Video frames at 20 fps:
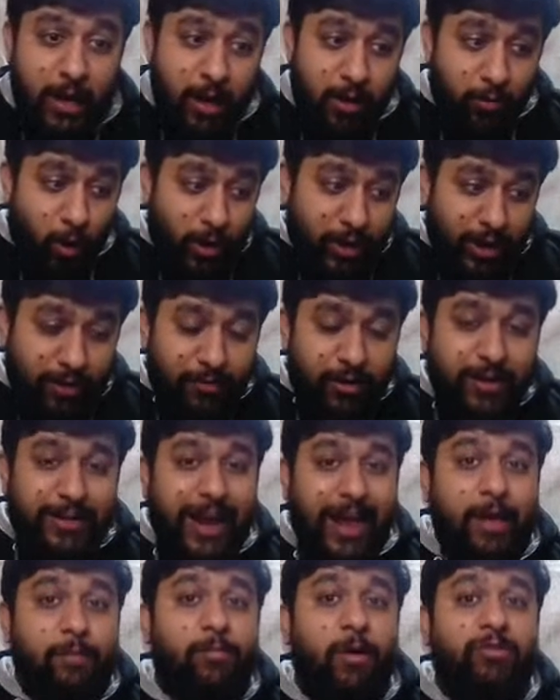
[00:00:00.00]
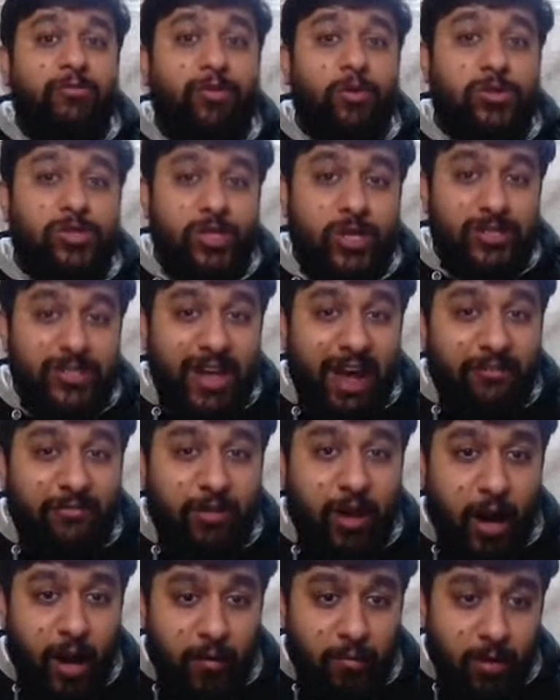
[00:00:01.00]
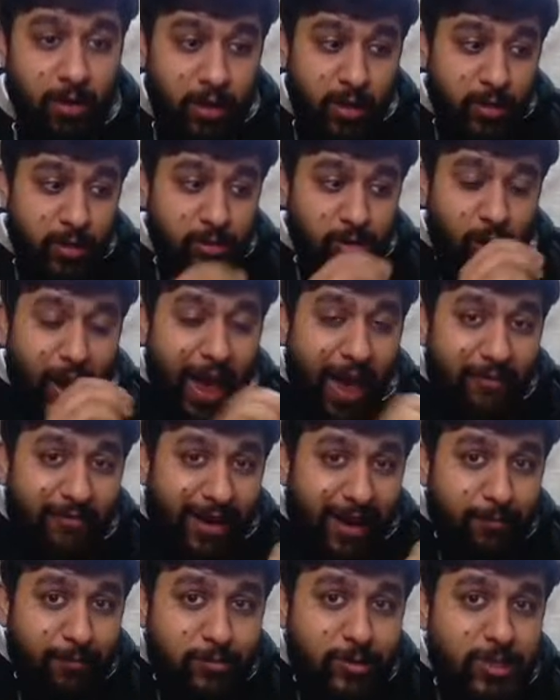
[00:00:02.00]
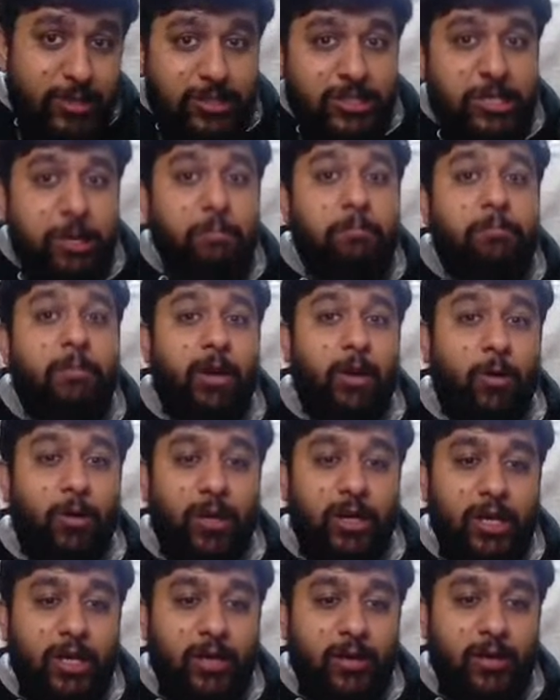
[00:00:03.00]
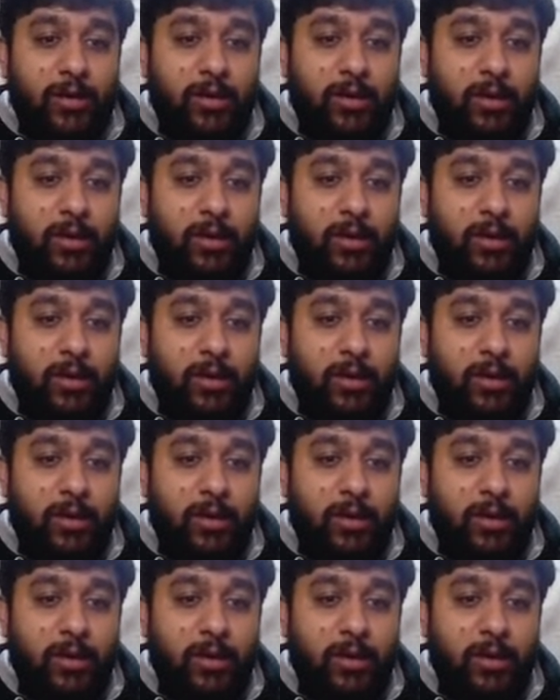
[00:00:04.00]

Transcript: whatever type of questions have come, so I have kept it simple only.